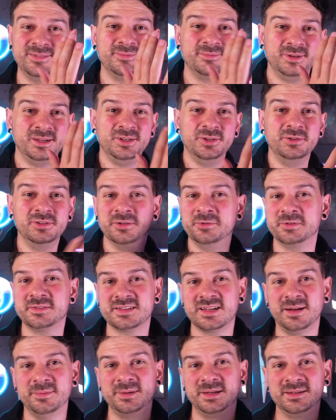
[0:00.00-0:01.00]
we knew it was
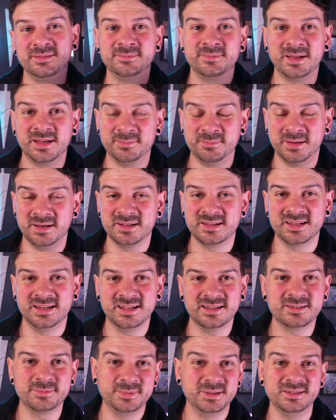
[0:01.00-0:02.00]
coming at
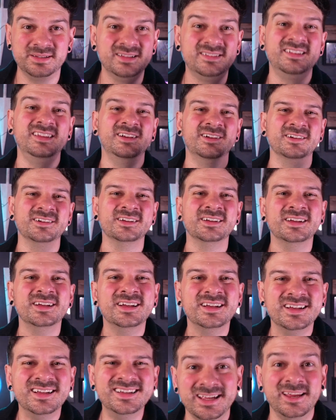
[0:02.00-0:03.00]
MetaConnect, but it's here.
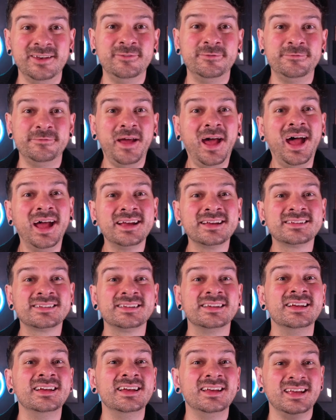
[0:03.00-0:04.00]
In
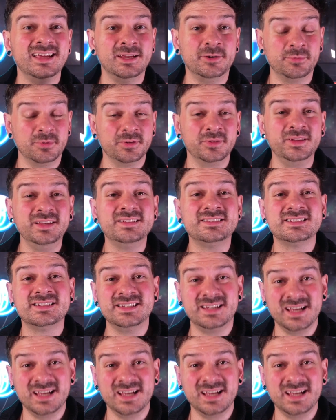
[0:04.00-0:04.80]
fact, it released